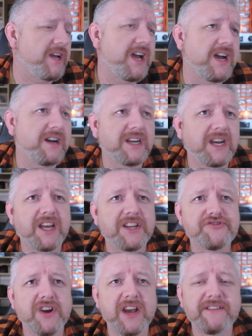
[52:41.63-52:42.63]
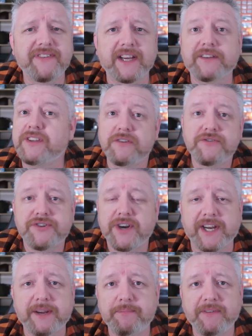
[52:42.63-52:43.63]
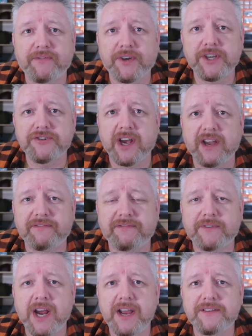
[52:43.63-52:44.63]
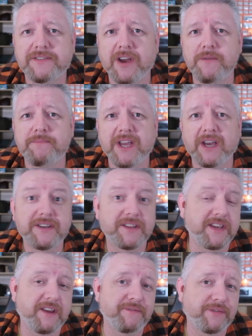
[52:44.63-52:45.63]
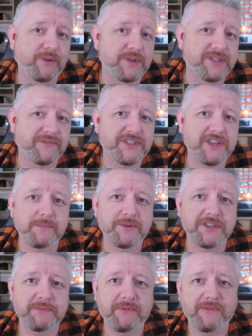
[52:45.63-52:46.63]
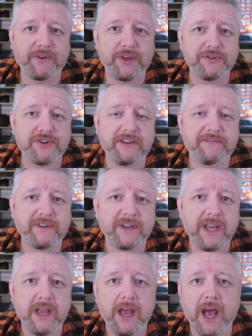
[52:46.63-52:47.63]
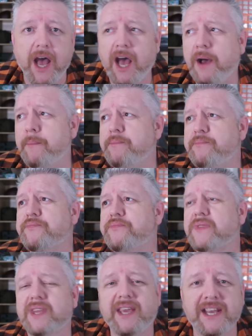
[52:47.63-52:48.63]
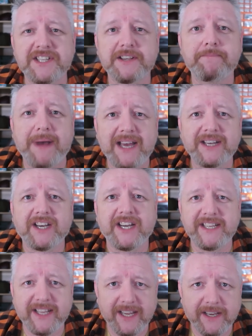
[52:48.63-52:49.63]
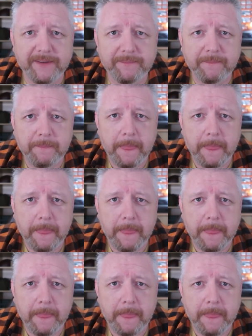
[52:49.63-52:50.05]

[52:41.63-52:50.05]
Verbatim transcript: Oh, uh, no, driving. Don't drink before you drive, right? Don't be under the influence of a substance before you drive. Um, it's a bad idea.